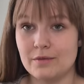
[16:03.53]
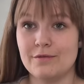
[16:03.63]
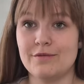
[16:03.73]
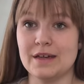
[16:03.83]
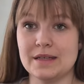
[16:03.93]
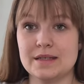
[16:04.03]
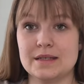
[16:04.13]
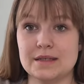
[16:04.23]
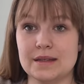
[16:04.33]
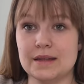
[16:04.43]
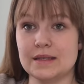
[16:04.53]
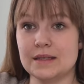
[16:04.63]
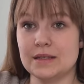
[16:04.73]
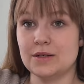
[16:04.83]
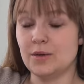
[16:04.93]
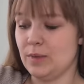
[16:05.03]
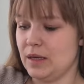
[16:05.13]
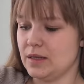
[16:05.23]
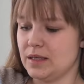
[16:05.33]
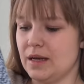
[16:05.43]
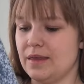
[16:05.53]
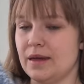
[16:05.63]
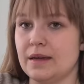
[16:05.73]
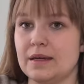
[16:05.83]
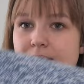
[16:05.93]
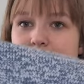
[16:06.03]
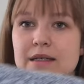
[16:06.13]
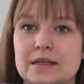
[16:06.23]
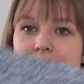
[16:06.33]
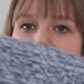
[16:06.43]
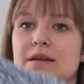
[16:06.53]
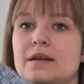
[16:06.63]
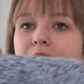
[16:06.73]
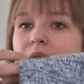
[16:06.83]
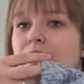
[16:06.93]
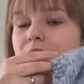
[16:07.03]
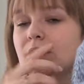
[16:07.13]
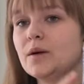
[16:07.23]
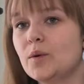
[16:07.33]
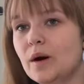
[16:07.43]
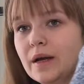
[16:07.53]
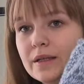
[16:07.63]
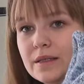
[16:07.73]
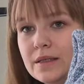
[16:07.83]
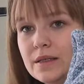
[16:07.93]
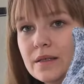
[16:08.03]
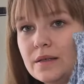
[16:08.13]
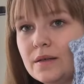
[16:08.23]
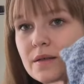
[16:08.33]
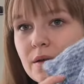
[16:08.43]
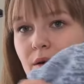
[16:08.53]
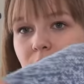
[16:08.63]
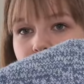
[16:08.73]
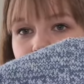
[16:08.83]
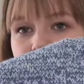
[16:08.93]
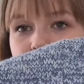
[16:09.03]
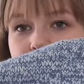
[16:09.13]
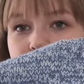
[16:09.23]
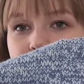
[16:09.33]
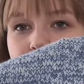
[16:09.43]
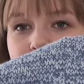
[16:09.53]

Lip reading: fix this issue, because I think it is quite obvious.